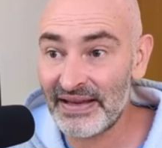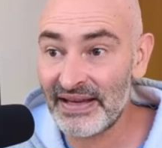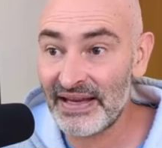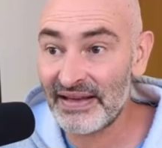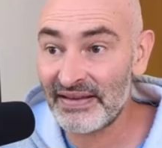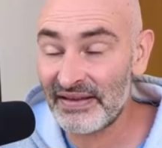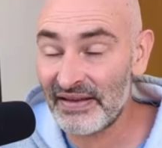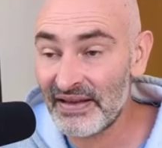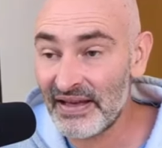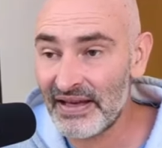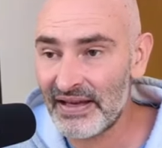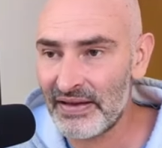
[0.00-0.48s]

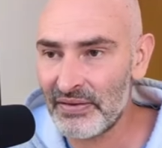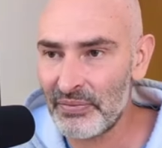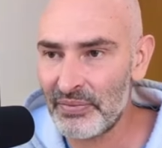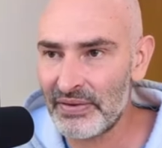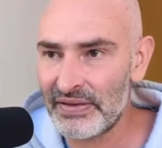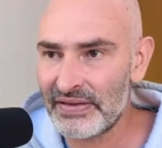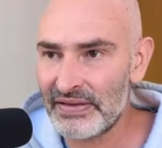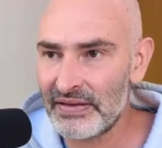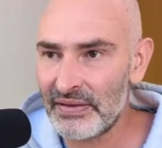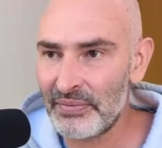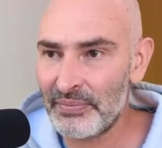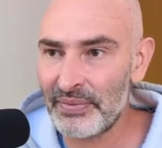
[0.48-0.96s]
h8, we
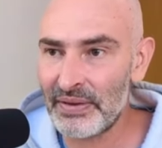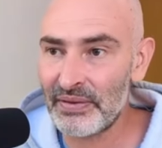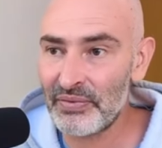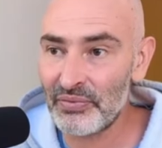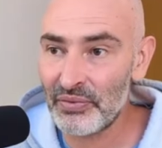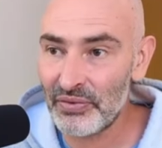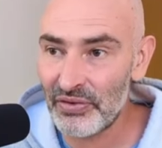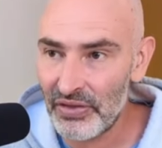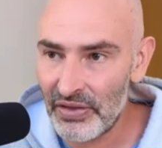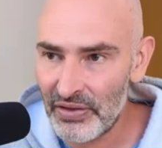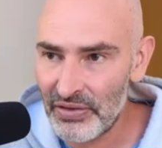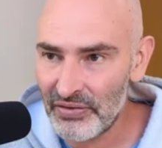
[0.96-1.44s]
still play
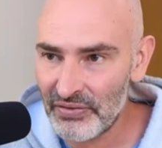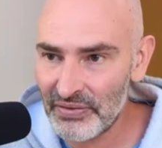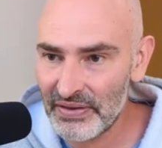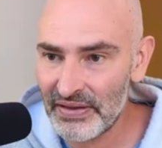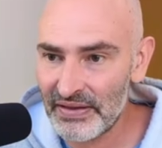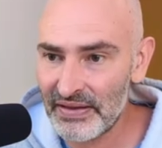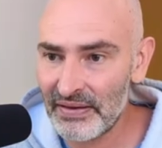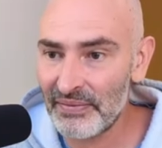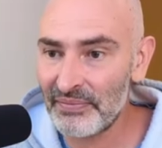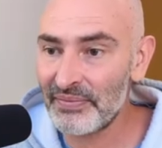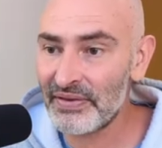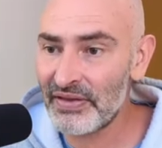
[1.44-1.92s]
rook g3,
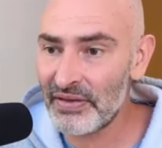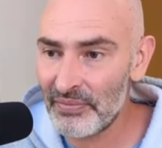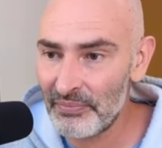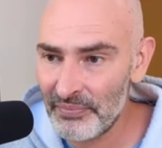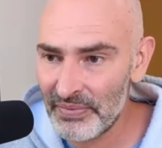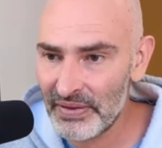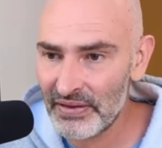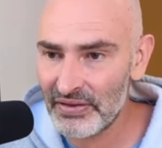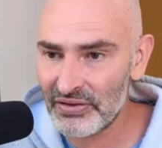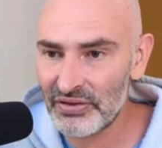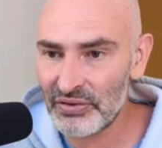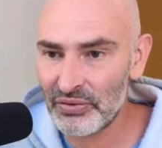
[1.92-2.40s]
then bishop
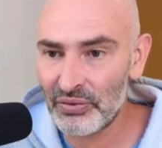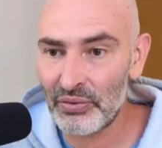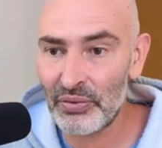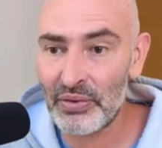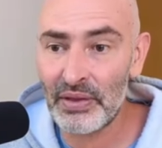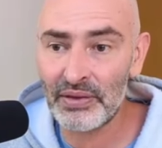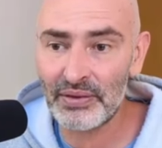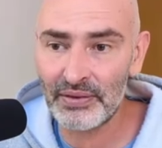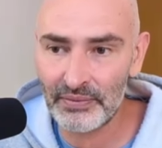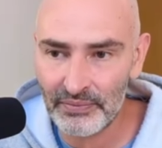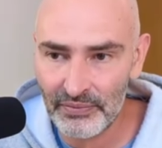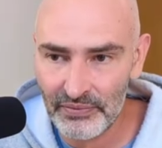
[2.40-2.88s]
b2.
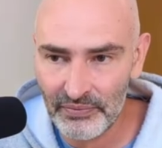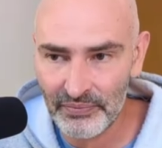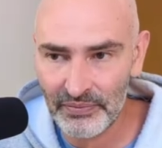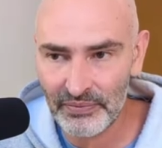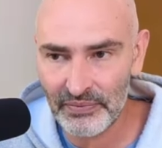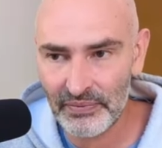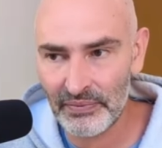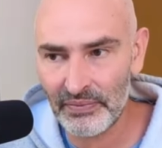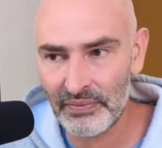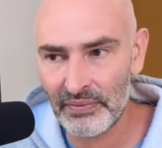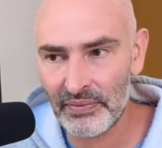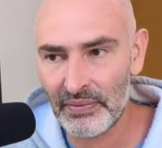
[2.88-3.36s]

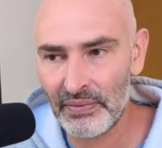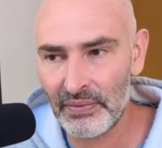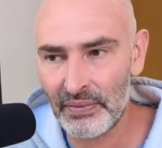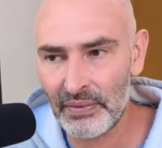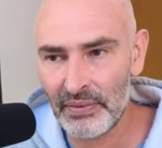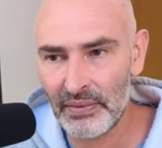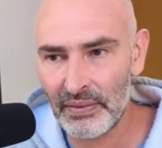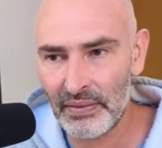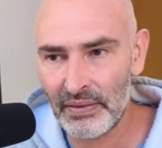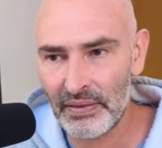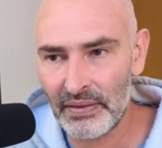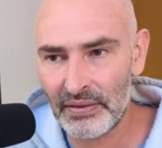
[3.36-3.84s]

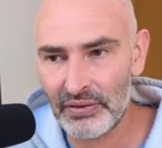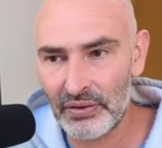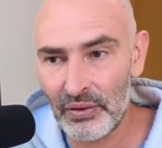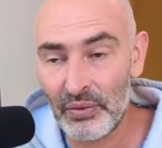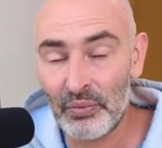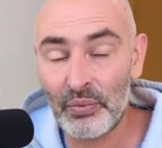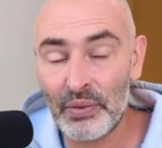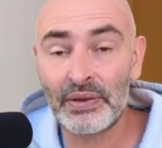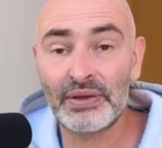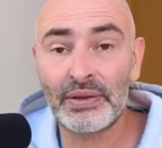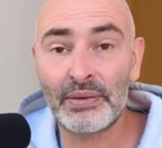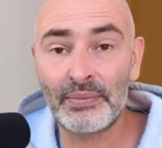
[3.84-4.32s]
So
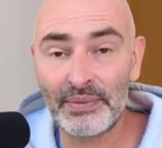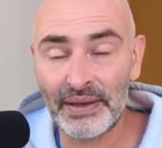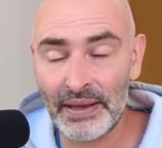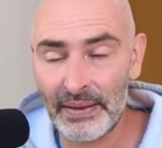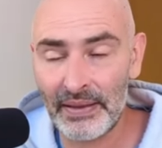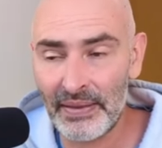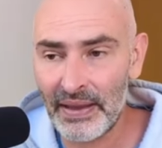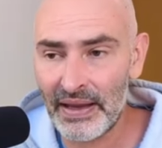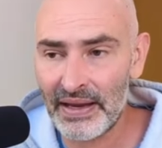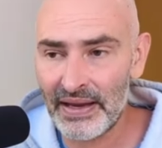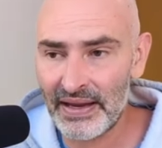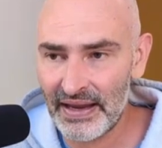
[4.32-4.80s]
what did black
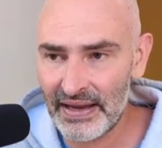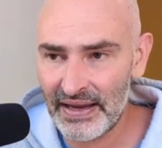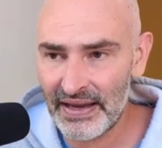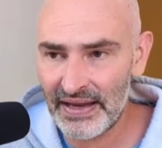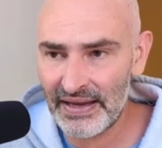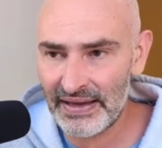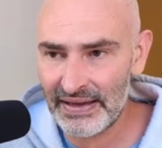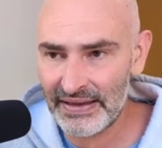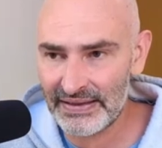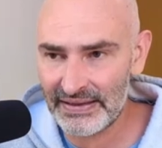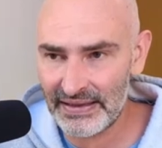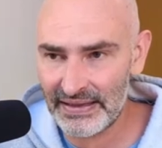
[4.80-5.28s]
play?
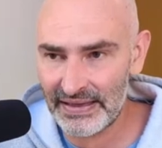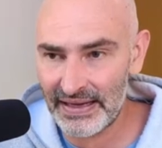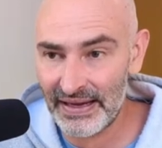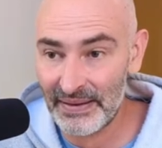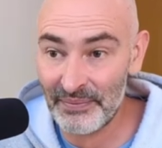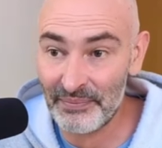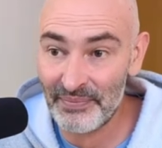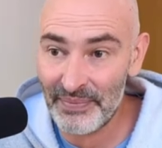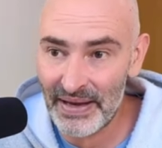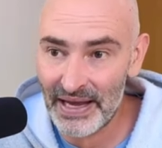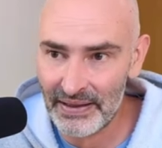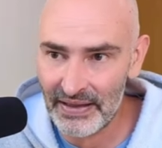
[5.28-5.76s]
In the
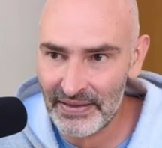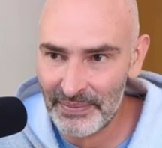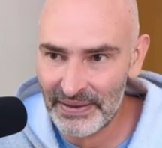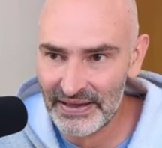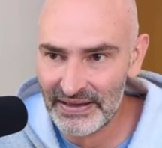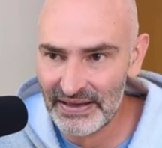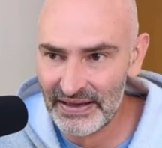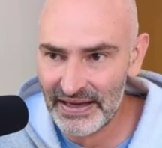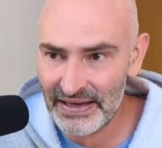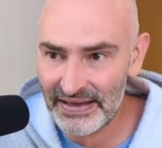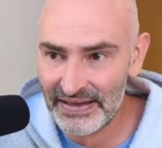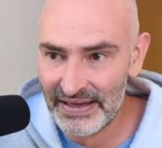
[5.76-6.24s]
game, black played
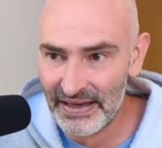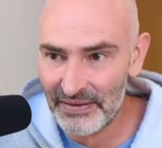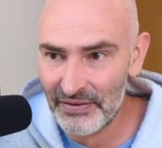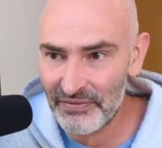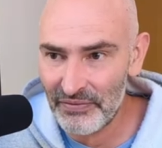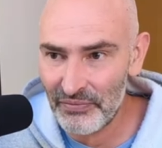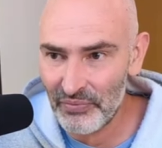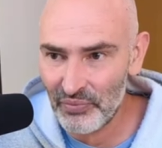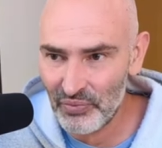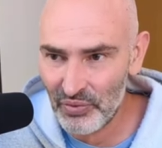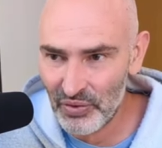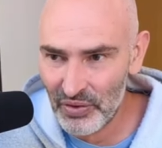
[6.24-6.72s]
knight
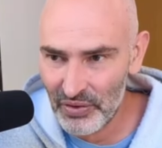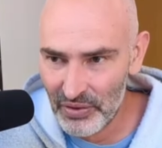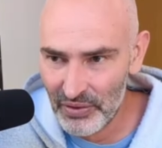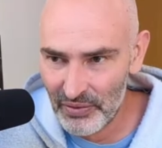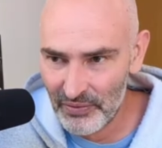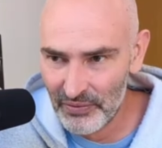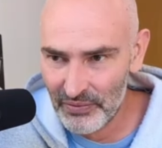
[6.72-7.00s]
f4.